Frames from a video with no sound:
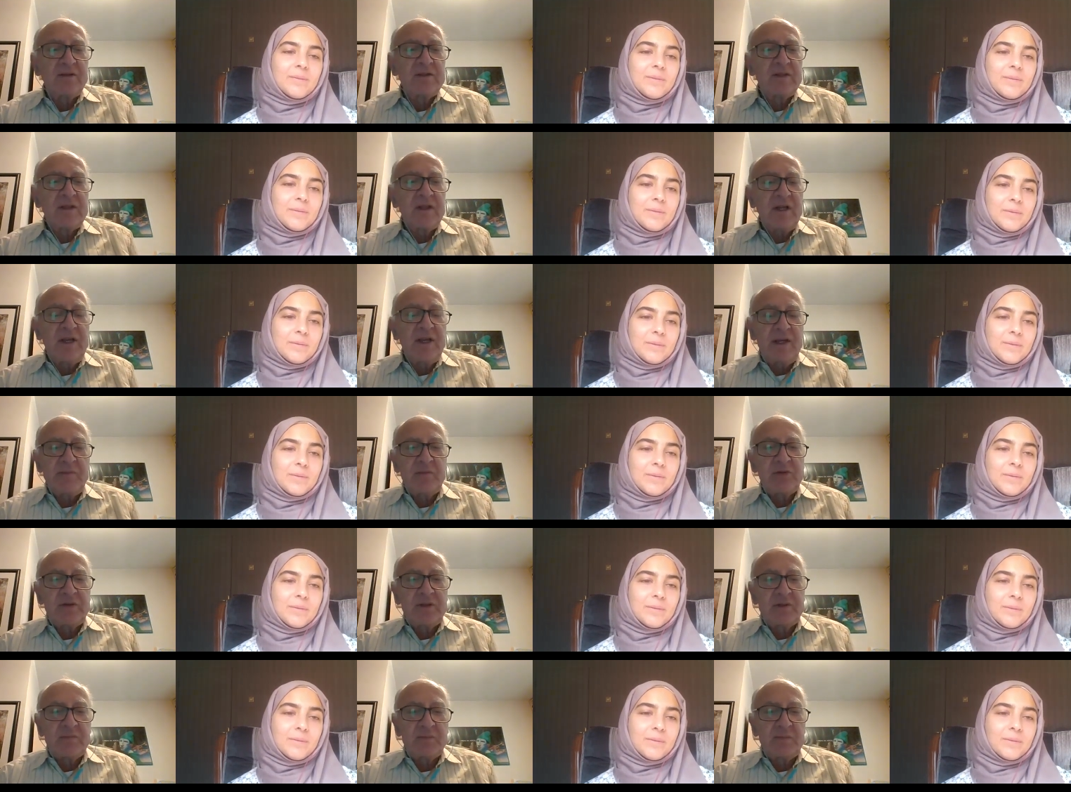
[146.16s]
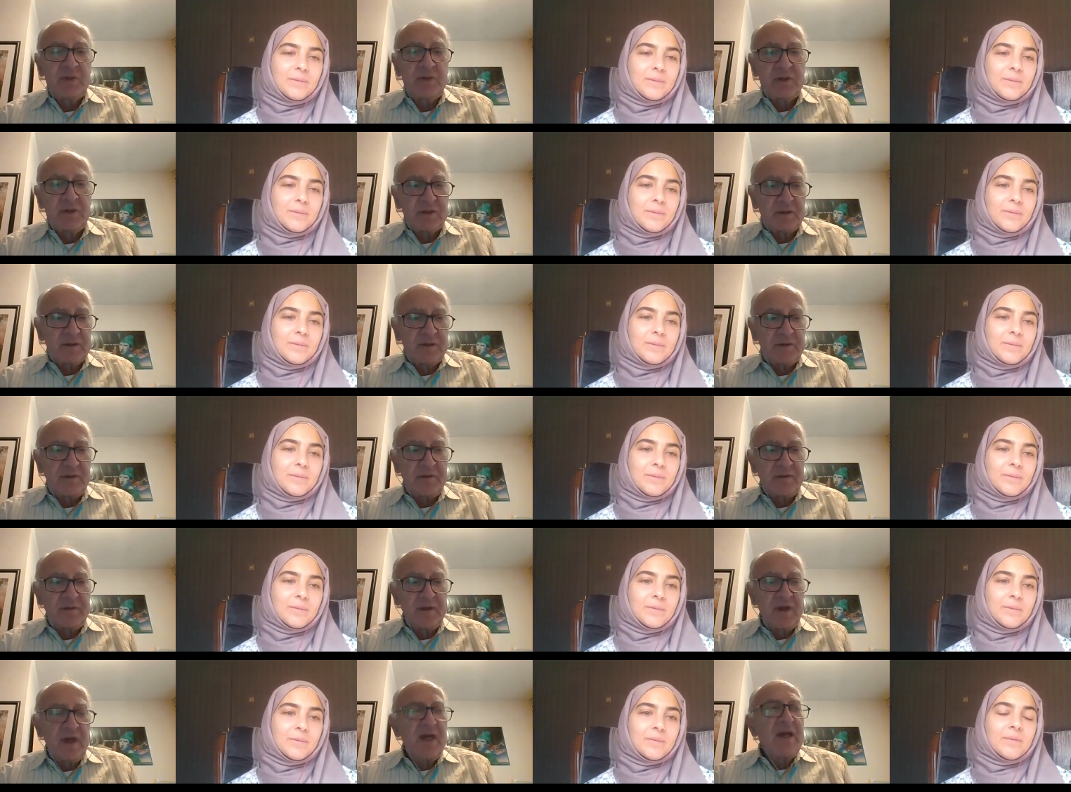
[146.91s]
Speaker 1: labor and birth
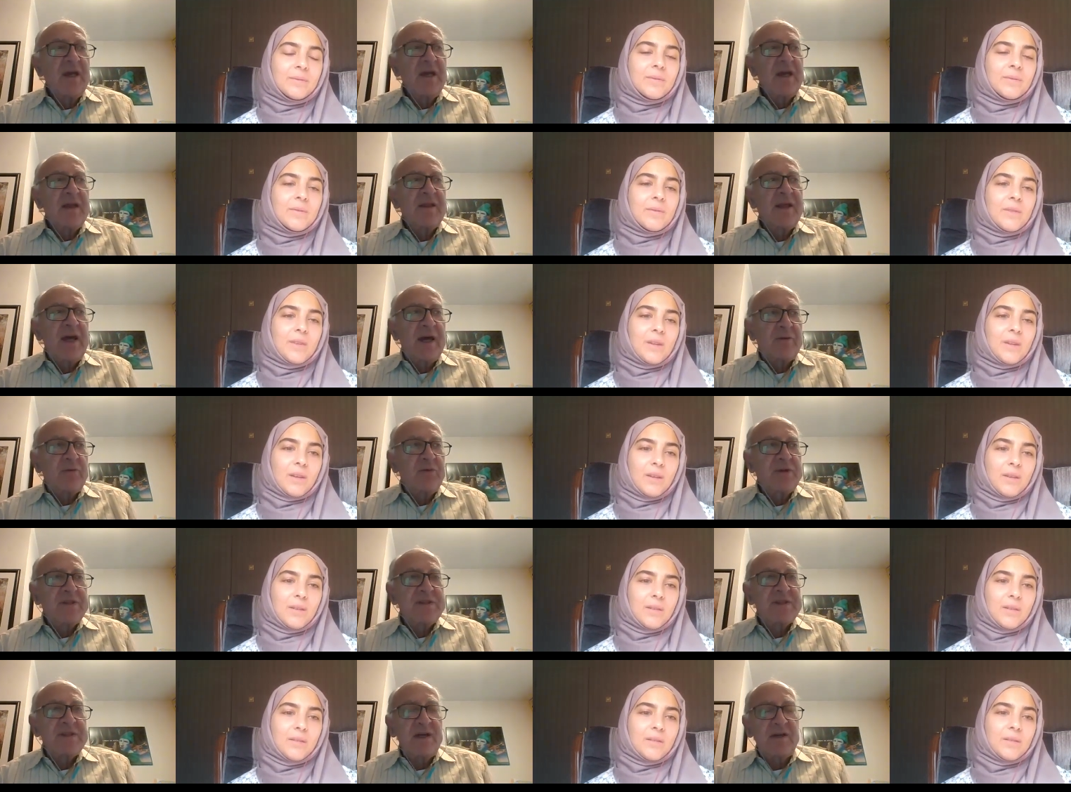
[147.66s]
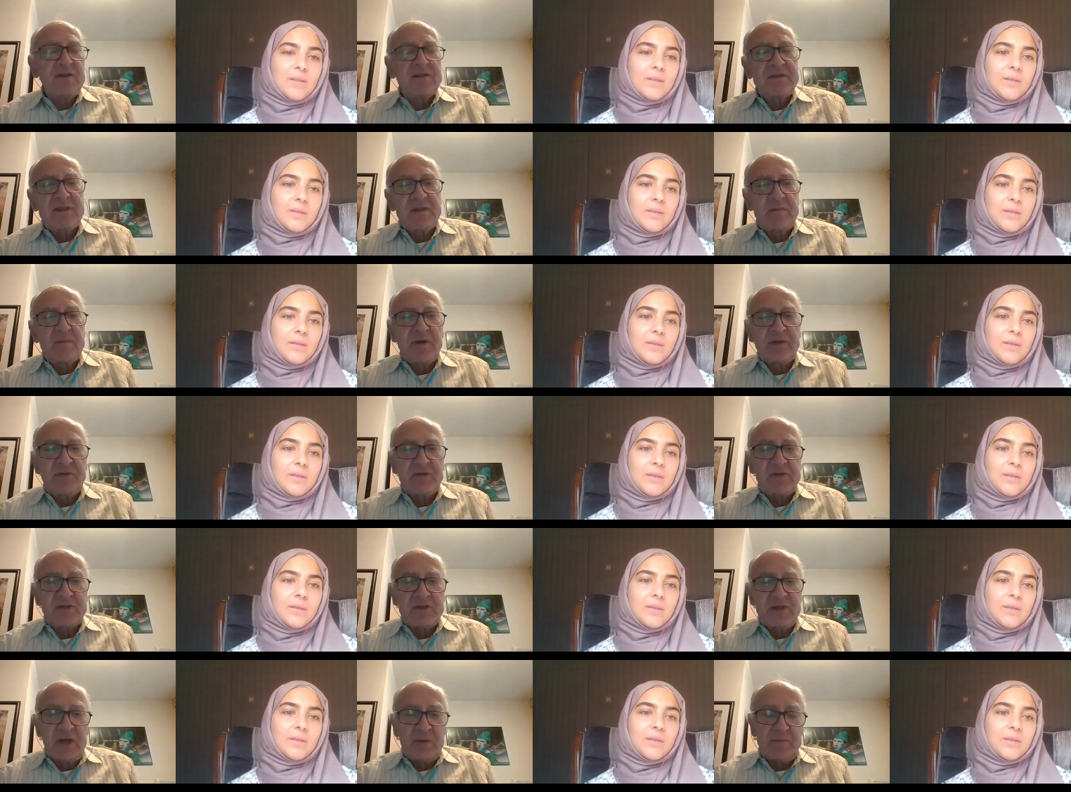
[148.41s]
that results in
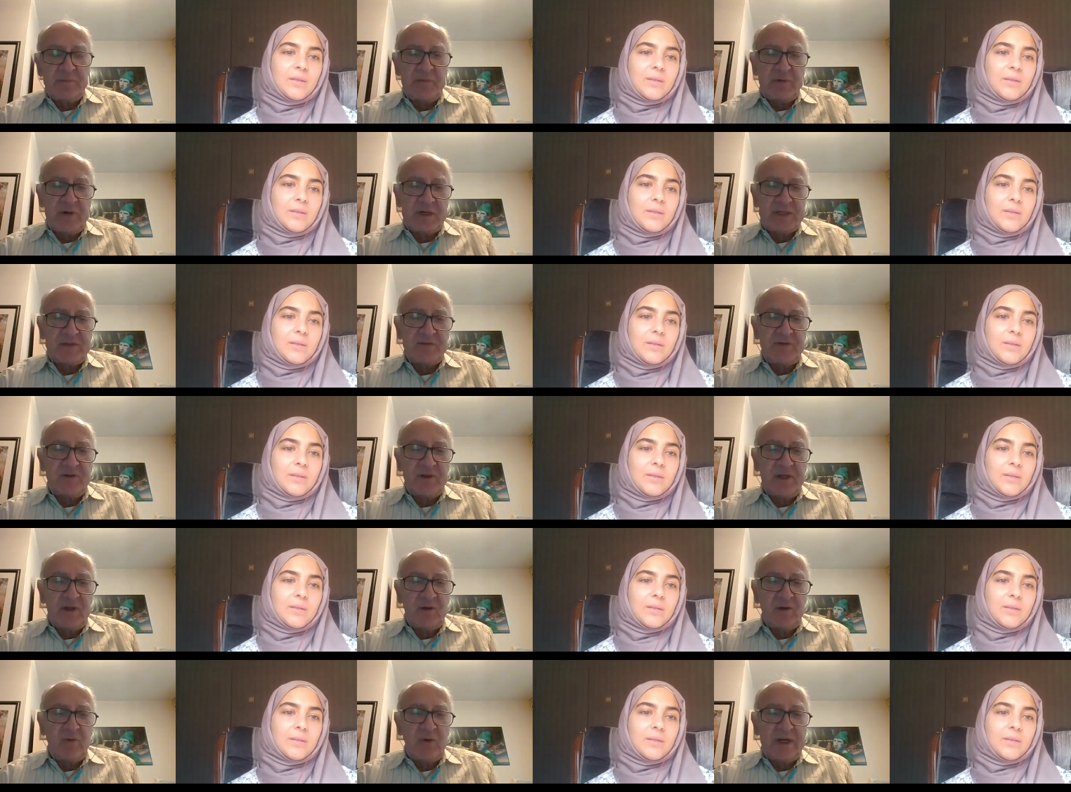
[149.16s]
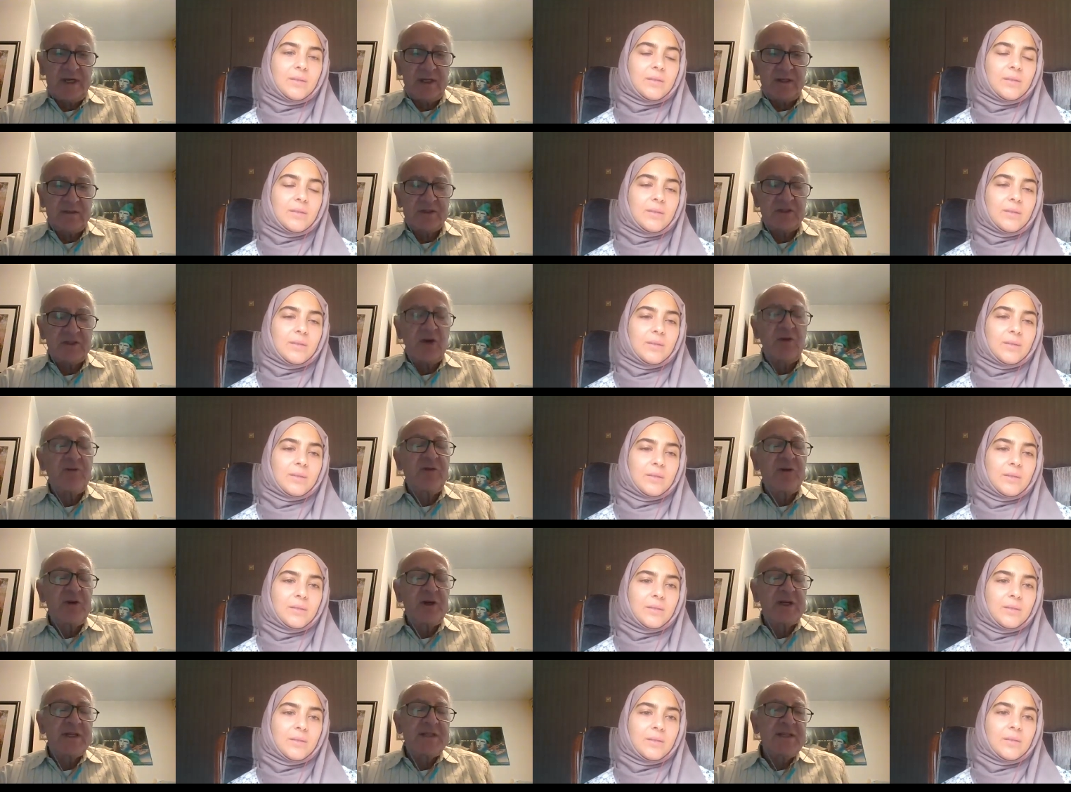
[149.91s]
mothers not breastfeeding well. So,
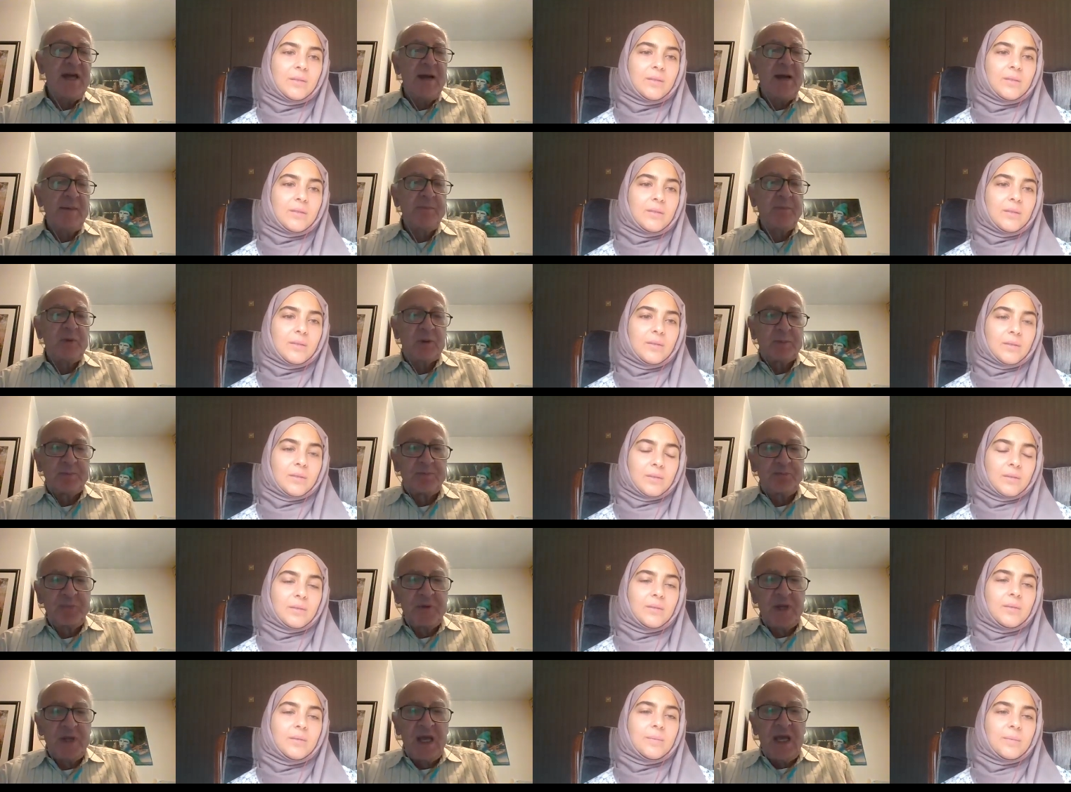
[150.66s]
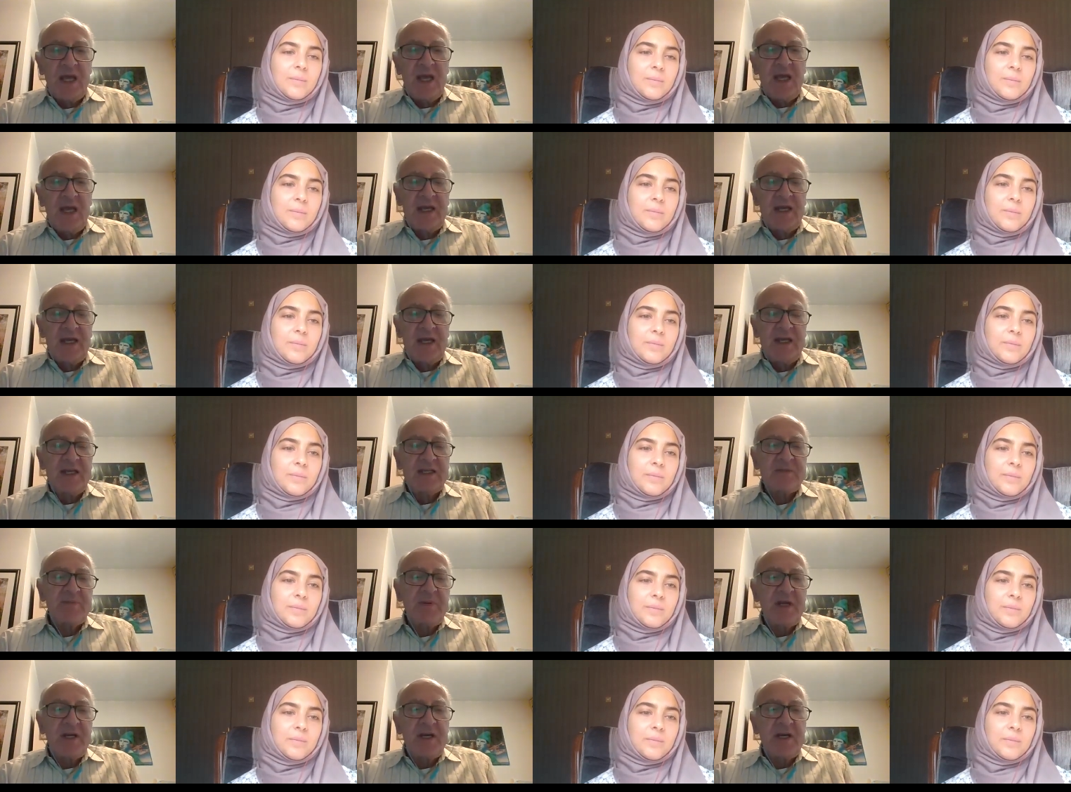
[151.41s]
for example, it mm-hmm.
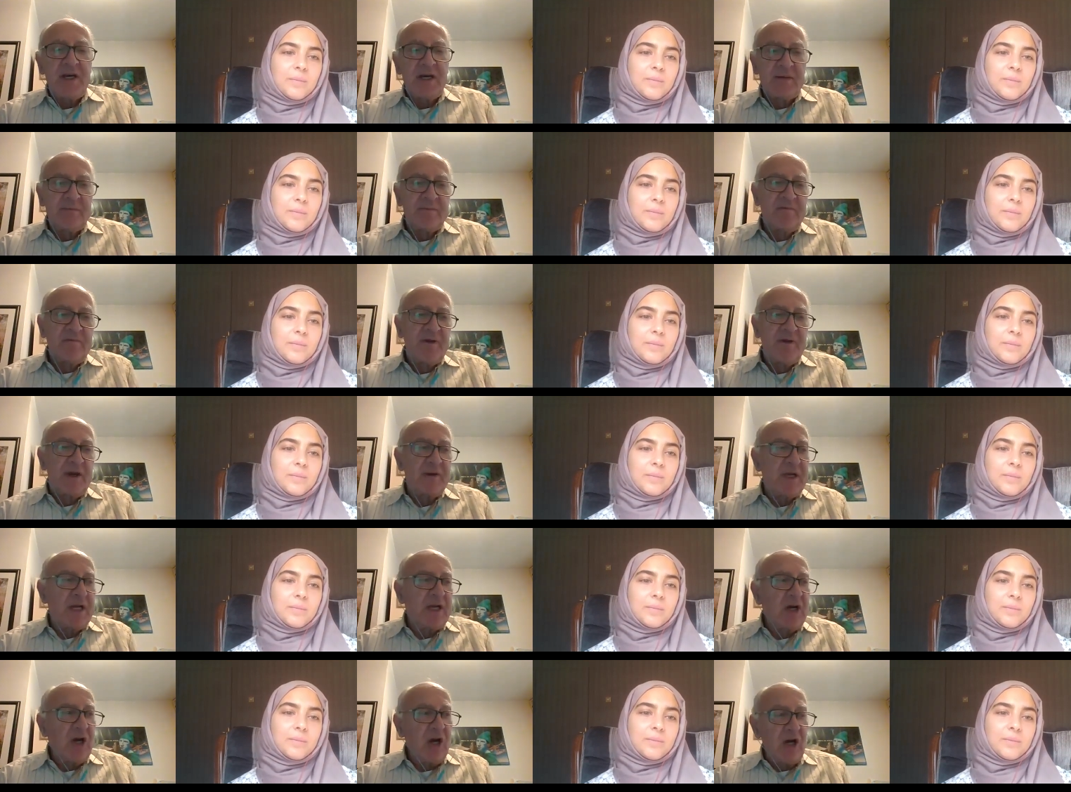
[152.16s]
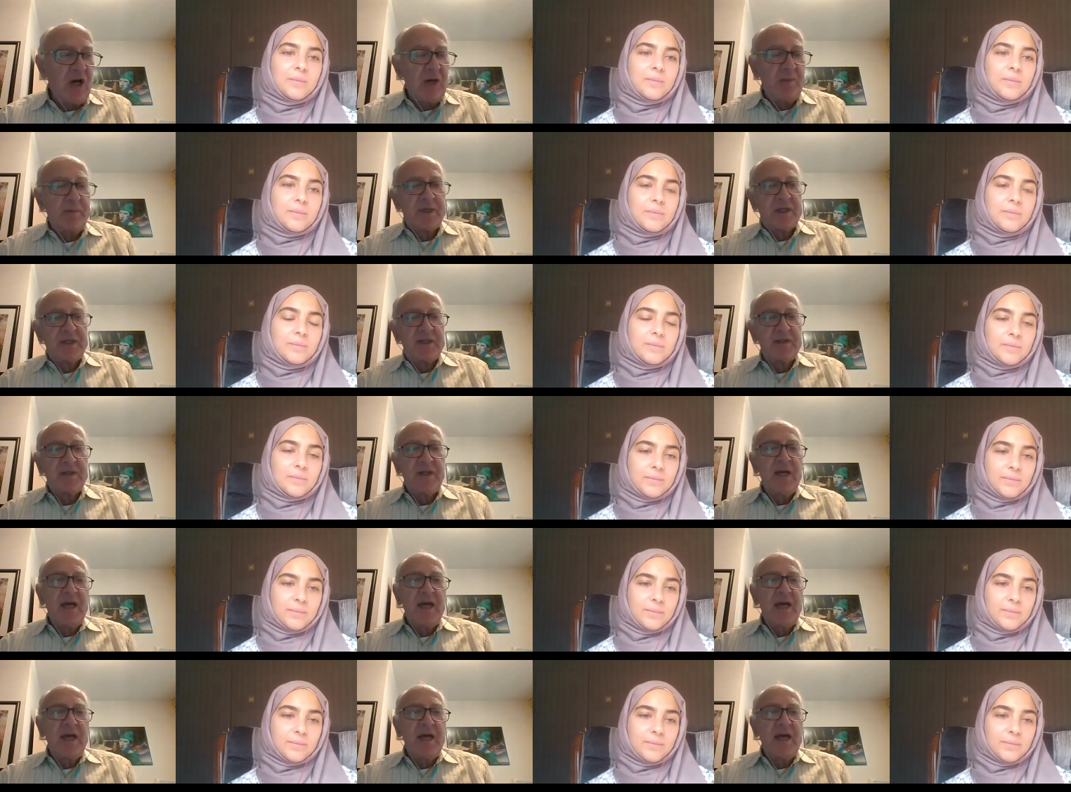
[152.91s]
has become very common